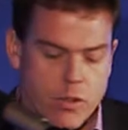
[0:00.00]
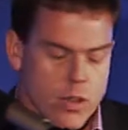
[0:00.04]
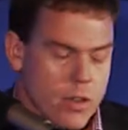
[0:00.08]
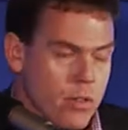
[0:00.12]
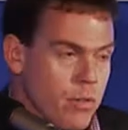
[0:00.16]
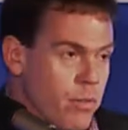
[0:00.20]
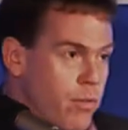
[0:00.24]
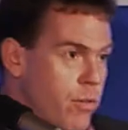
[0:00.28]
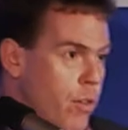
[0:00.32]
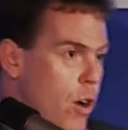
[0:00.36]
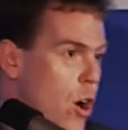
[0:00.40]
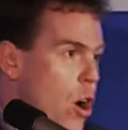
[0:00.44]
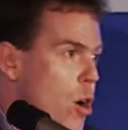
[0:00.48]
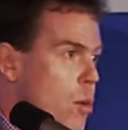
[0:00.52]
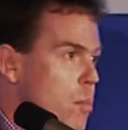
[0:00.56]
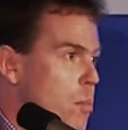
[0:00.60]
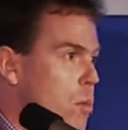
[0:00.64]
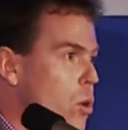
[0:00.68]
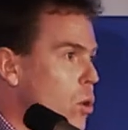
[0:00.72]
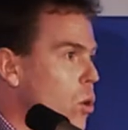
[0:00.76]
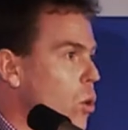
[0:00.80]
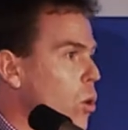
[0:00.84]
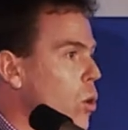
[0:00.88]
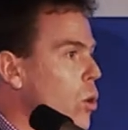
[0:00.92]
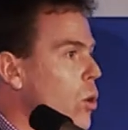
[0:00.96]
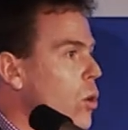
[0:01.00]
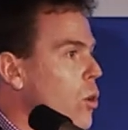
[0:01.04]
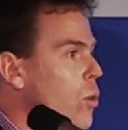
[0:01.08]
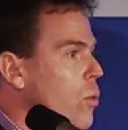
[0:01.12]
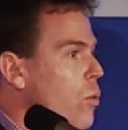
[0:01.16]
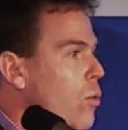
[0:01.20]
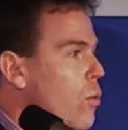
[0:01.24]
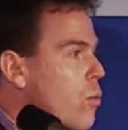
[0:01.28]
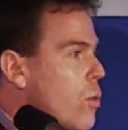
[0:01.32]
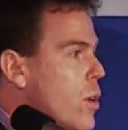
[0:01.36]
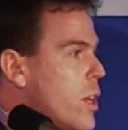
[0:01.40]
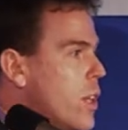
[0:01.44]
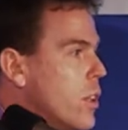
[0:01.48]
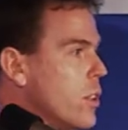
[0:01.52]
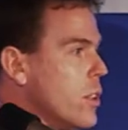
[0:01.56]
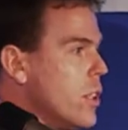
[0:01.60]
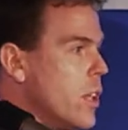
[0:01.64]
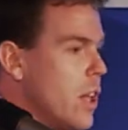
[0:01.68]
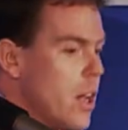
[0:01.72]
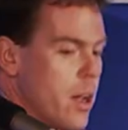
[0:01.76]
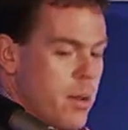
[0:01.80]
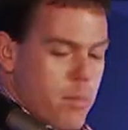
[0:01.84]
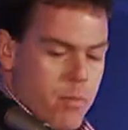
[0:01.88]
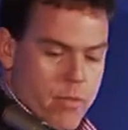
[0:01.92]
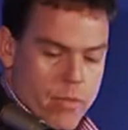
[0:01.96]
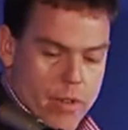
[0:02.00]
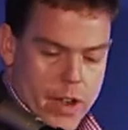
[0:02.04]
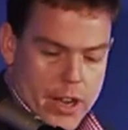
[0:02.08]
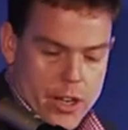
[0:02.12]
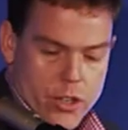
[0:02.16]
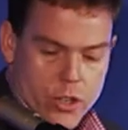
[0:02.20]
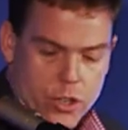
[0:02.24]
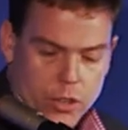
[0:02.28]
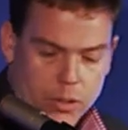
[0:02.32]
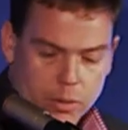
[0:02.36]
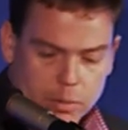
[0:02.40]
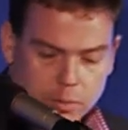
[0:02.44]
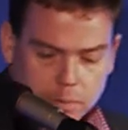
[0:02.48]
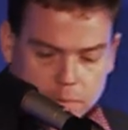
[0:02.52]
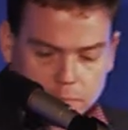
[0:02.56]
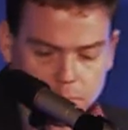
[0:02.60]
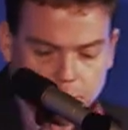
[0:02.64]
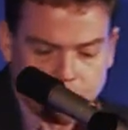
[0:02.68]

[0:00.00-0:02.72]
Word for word: in a far more real-time fashion.